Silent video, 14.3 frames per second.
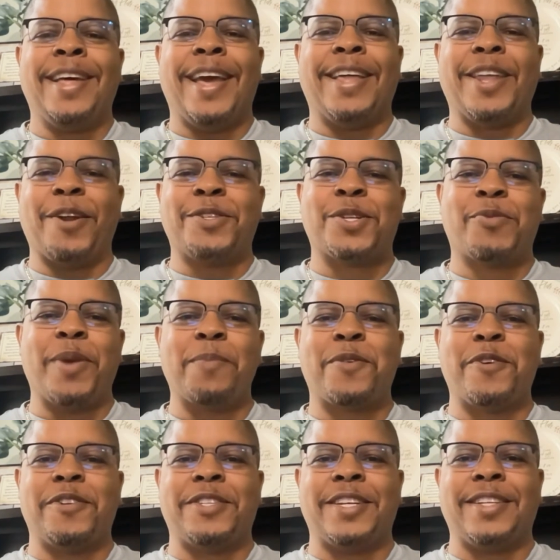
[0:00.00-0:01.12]
In our
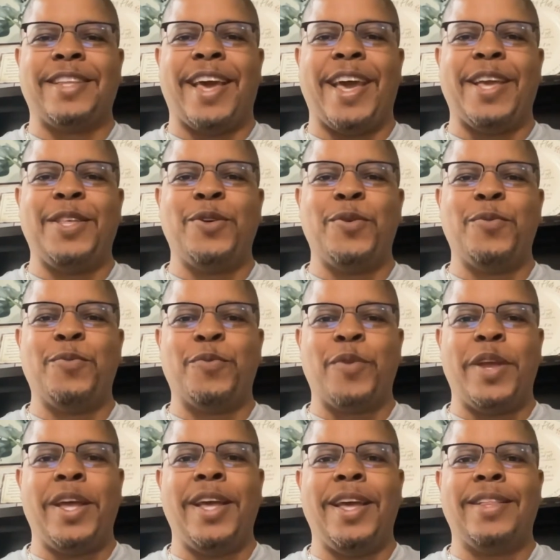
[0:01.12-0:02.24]
scripture today, you
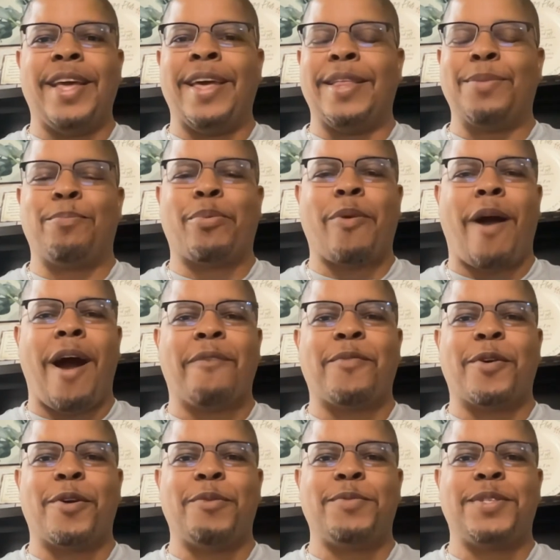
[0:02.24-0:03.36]
read in
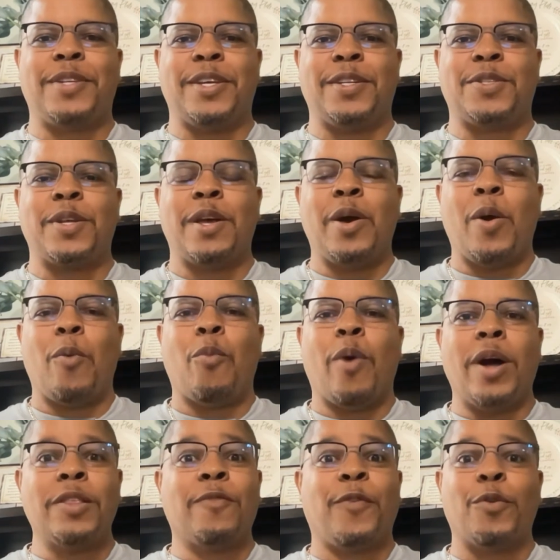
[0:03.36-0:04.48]
Proverbs this
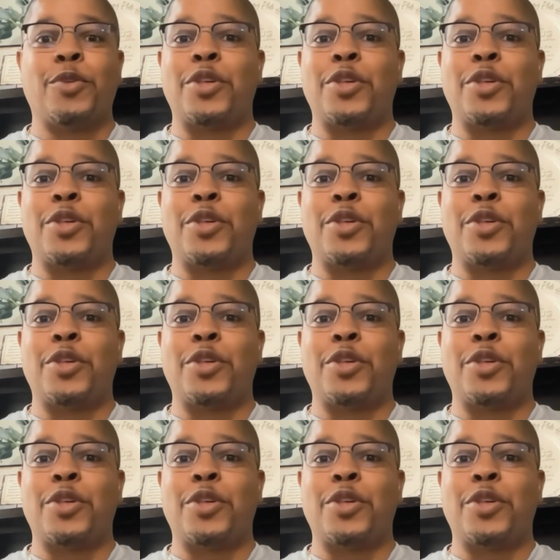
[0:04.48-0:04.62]
wonderful,